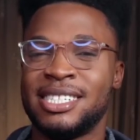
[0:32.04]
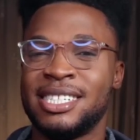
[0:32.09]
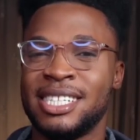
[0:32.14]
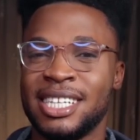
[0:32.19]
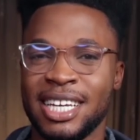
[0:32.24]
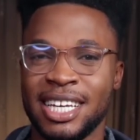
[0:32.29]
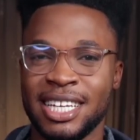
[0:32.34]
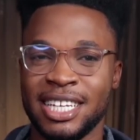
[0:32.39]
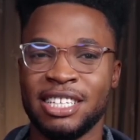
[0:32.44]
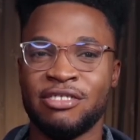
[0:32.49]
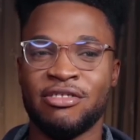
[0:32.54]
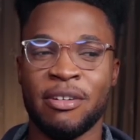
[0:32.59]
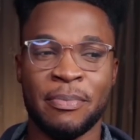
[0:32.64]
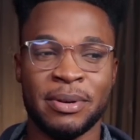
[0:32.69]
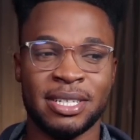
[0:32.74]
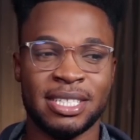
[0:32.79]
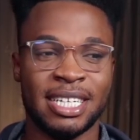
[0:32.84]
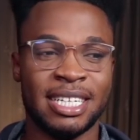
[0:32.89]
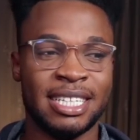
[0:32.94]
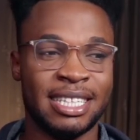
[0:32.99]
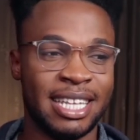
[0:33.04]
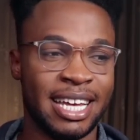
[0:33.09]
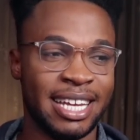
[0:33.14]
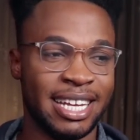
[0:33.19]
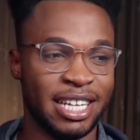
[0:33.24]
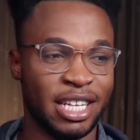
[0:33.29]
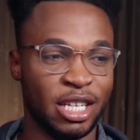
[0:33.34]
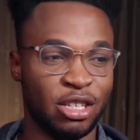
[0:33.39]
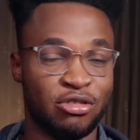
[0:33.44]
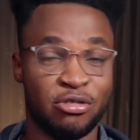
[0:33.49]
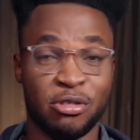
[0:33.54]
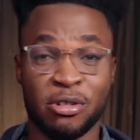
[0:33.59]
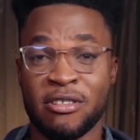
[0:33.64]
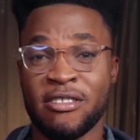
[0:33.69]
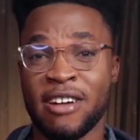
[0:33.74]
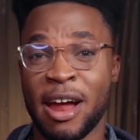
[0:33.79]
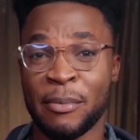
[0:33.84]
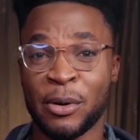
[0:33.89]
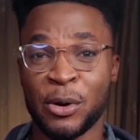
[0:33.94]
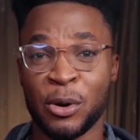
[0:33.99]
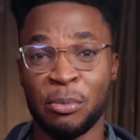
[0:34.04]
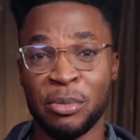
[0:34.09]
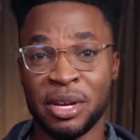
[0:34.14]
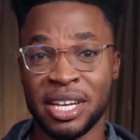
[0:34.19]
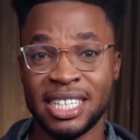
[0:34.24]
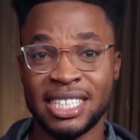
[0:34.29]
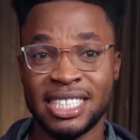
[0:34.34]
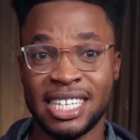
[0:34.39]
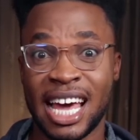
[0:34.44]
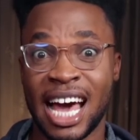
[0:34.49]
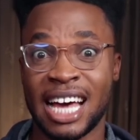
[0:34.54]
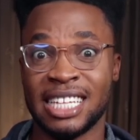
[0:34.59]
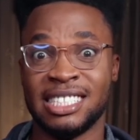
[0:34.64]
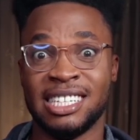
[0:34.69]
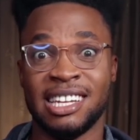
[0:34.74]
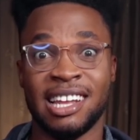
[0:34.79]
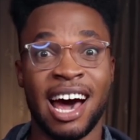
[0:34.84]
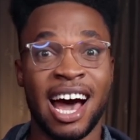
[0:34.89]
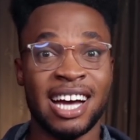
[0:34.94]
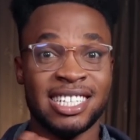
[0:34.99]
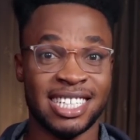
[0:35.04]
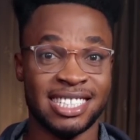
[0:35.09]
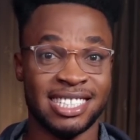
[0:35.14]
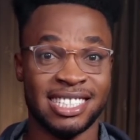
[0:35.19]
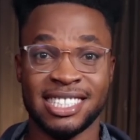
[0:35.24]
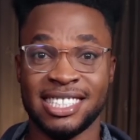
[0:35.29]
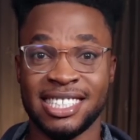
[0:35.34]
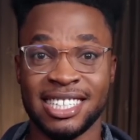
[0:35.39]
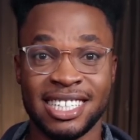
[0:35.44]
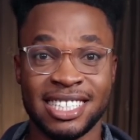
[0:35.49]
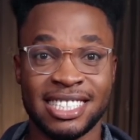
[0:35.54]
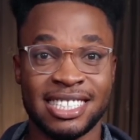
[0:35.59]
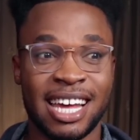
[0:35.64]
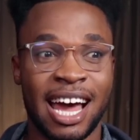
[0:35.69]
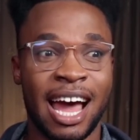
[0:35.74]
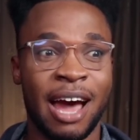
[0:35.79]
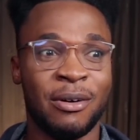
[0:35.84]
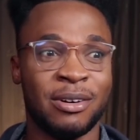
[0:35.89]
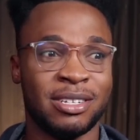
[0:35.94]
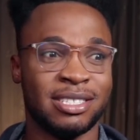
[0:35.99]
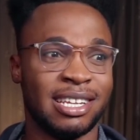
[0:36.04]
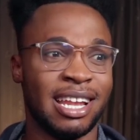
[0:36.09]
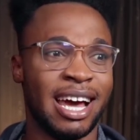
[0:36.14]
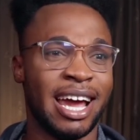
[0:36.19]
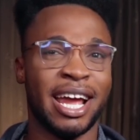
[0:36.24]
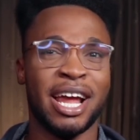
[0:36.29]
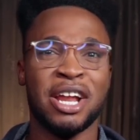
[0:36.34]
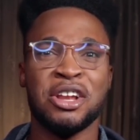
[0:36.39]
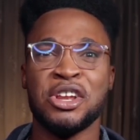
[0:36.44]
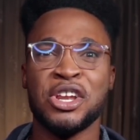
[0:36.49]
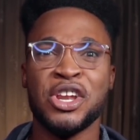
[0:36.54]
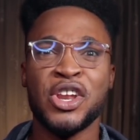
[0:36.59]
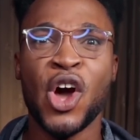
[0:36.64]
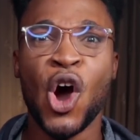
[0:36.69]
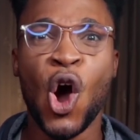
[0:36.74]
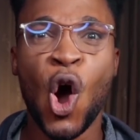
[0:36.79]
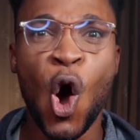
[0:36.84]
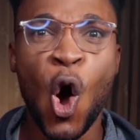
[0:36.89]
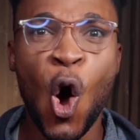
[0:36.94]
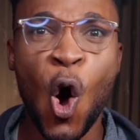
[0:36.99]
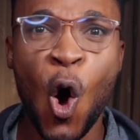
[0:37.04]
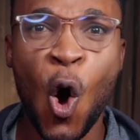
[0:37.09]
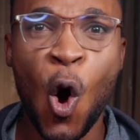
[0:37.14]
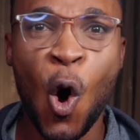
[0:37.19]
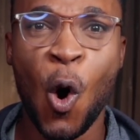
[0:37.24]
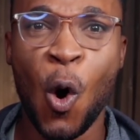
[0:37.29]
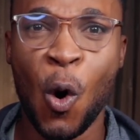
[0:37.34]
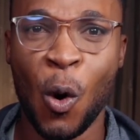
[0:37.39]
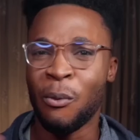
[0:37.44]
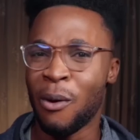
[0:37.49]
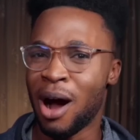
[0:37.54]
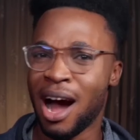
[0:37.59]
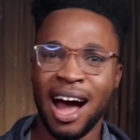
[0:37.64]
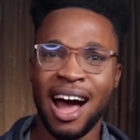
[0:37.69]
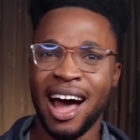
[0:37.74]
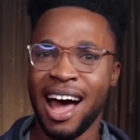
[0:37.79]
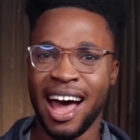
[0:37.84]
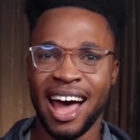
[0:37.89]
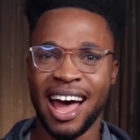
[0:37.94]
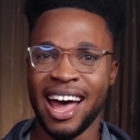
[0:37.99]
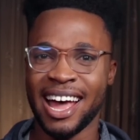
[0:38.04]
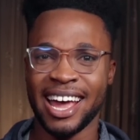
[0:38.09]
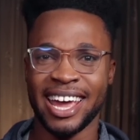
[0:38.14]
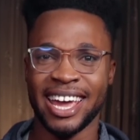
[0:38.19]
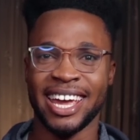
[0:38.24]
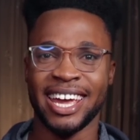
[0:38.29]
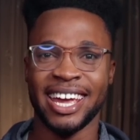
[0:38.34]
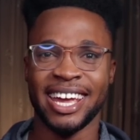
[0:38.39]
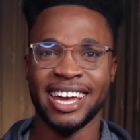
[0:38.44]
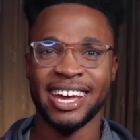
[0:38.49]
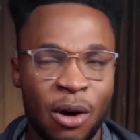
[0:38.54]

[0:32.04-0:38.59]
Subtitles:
seeing it represented in the true crime community as large as it is, I was like, no, why?